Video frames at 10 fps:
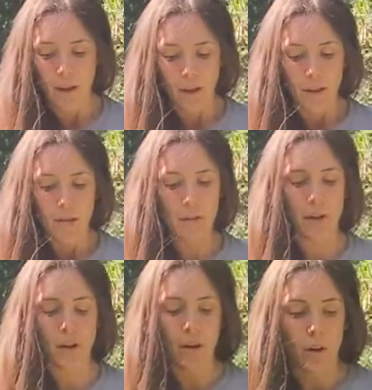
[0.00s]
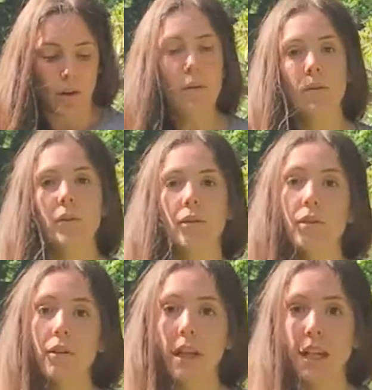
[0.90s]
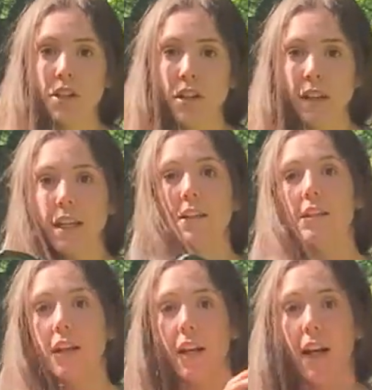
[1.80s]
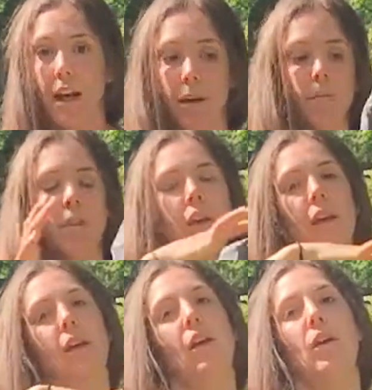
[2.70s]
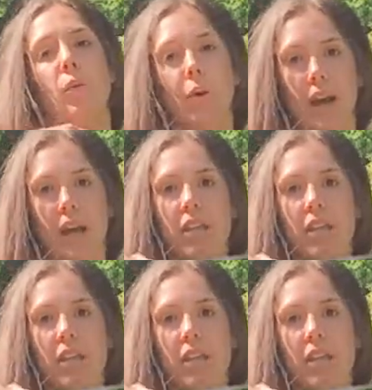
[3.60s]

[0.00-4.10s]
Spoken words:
So each of these is gonna come with